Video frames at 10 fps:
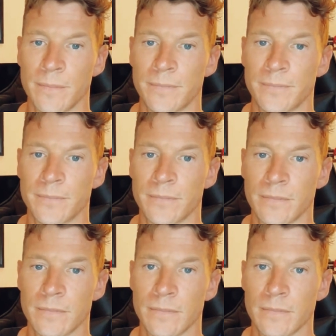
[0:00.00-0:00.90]

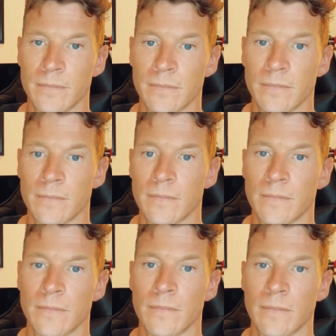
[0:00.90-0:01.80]

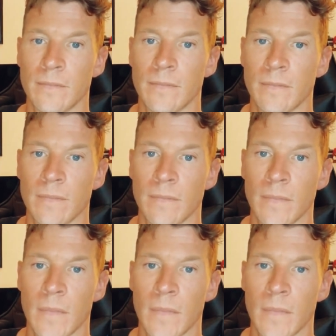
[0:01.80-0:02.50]
(silence)